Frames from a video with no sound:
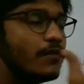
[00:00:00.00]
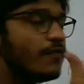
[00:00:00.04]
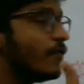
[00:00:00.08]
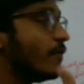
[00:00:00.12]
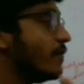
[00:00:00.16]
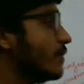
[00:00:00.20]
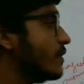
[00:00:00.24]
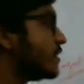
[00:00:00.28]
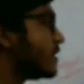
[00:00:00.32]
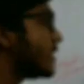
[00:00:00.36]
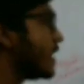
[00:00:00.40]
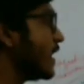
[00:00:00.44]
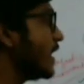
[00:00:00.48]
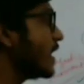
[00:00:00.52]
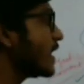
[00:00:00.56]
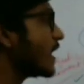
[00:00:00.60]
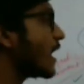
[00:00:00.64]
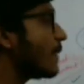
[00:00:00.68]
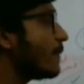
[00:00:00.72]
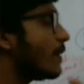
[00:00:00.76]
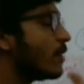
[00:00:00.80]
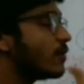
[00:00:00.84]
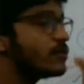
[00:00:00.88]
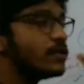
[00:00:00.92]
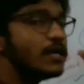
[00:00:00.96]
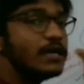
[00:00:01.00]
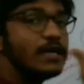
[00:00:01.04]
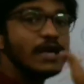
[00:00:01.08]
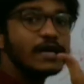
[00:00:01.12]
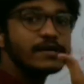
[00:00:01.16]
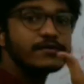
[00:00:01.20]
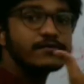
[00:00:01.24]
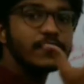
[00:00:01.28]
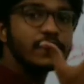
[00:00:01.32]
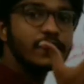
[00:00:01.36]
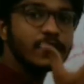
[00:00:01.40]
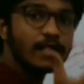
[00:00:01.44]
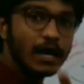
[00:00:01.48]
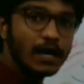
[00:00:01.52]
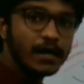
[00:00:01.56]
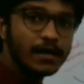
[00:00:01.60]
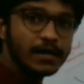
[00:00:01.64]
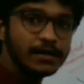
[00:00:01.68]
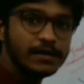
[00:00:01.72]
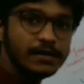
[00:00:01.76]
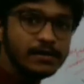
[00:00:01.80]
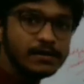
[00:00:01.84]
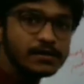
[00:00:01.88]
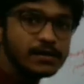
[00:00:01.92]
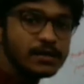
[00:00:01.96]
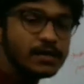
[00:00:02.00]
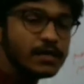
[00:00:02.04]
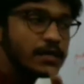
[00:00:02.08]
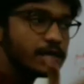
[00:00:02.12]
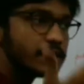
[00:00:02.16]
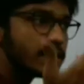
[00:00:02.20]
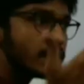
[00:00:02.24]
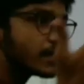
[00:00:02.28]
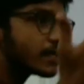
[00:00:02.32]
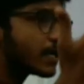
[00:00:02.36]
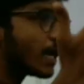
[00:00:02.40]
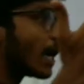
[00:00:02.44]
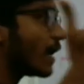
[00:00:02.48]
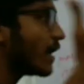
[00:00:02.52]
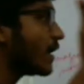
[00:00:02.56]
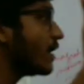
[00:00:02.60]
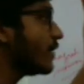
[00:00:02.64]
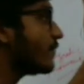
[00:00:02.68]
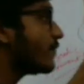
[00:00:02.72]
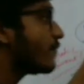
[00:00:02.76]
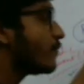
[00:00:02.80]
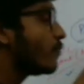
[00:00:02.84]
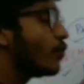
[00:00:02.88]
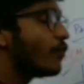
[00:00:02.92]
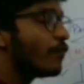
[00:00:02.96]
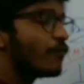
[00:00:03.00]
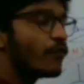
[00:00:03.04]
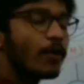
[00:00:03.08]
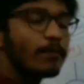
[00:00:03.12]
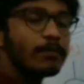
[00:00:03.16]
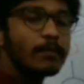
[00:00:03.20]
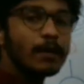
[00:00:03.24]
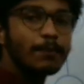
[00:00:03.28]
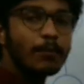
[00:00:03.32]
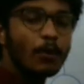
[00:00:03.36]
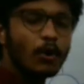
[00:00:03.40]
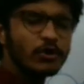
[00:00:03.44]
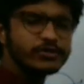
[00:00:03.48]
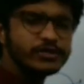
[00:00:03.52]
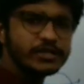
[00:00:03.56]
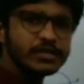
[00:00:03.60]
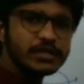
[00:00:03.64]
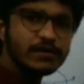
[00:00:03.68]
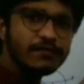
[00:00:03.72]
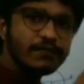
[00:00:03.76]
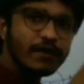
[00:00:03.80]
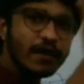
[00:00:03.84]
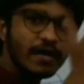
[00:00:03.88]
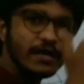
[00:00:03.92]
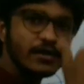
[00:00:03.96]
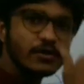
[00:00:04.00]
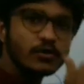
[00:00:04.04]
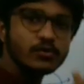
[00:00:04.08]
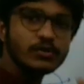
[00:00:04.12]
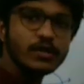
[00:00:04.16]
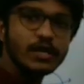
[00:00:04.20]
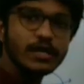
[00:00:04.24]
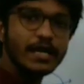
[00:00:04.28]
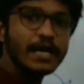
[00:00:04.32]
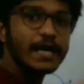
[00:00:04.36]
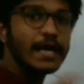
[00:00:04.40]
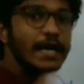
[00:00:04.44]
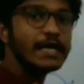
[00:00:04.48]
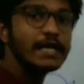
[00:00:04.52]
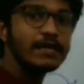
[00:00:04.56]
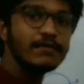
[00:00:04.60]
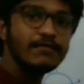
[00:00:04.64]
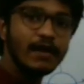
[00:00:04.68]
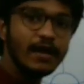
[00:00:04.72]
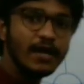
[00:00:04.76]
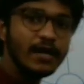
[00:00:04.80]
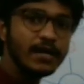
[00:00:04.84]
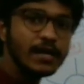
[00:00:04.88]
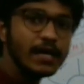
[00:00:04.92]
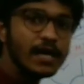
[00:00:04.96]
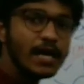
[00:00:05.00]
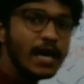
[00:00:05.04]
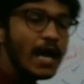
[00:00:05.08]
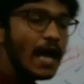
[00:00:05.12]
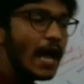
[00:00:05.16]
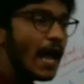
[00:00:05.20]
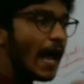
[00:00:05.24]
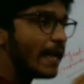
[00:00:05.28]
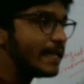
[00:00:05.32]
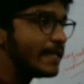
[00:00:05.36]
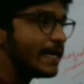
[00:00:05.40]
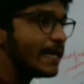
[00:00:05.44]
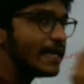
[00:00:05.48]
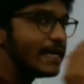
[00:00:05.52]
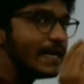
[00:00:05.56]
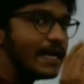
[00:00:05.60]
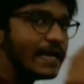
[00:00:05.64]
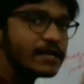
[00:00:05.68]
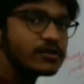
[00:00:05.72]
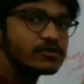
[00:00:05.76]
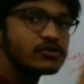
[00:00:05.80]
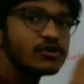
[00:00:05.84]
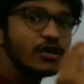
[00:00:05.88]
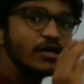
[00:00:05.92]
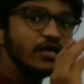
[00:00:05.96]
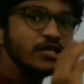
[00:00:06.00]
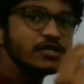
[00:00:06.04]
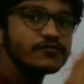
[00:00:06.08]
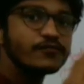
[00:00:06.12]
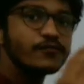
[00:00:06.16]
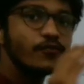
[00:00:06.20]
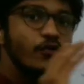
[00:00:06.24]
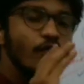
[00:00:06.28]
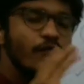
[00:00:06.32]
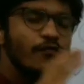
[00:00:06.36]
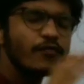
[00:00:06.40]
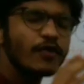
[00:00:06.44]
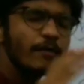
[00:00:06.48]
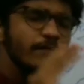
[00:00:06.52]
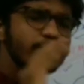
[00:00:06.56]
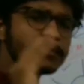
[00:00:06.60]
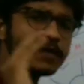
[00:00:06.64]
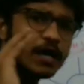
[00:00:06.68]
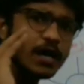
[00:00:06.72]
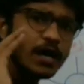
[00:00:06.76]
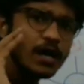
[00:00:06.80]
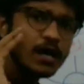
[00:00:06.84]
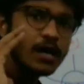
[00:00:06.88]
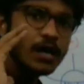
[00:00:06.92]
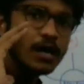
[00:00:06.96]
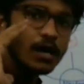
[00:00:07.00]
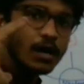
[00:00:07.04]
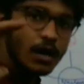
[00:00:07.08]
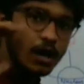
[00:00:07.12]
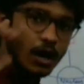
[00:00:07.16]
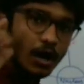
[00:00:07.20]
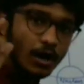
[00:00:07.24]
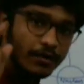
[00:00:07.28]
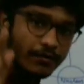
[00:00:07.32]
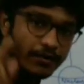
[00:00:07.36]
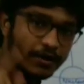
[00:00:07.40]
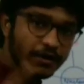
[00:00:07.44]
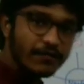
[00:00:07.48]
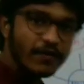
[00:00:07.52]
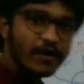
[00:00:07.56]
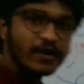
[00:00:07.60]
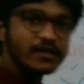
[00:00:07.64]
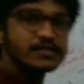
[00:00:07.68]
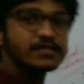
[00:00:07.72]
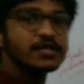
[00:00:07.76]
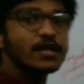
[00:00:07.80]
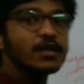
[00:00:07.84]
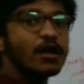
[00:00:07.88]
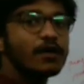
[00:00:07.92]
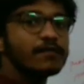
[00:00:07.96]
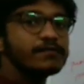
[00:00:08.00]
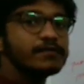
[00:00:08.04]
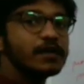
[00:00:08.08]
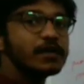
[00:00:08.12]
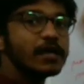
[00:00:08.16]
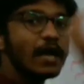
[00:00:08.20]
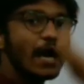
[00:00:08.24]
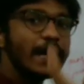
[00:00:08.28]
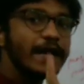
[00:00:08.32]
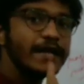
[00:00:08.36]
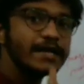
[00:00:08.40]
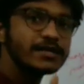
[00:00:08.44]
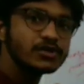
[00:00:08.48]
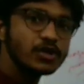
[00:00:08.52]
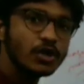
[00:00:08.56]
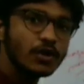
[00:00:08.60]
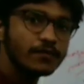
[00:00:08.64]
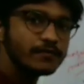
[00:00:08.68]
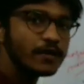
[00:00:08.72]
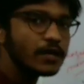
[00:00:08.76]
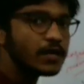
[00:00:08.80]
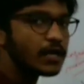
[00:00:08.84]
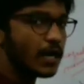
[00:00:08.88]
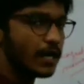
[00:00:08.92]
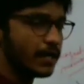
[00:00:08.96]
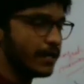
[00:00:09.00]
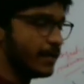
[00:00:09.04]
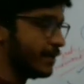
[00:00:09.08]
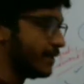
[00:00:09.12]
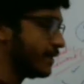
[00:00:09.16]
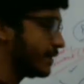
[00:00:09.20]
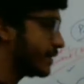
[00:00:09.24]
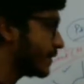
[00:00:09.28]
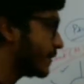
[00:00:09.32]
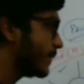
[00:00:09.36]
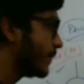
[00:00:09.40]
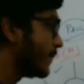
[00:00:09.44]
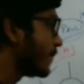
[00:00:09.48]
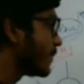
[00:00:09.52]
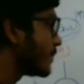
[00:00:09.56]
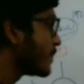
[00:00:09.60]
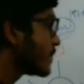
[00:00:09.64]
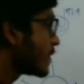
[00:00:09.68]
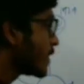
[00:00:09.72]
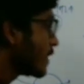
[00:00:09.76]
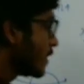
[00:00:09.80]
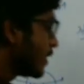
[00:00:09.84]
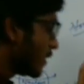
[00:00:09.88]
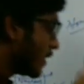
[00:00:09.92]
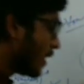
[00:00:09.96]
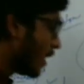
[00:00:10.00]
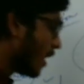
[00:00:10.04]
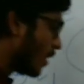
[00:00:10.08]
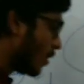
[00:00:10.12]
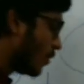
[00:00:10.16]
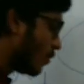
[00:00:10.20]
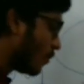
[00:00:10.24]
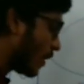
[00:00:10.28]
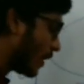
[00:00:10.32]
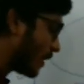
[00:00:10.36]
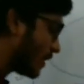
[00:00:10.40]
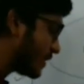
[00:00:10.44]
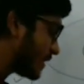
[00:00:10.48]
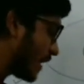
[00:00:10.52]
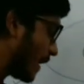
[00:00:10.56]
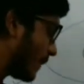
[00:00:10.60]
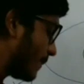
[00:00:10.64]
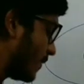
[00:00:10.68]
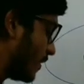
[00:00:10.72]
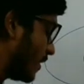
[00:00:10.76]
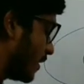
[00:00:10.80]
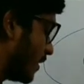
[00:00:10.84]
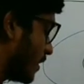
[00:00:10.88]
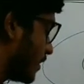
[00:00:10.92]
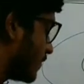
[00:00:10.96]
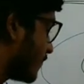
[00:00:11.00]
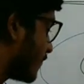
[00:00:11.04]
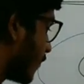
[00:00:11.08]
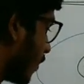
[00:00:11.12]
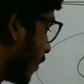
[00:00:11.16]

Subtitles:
if you will think about the electric current, the current flow from the positive end to the negative end, and the electron is flow from the reversal of the direction of the current. Now what is happening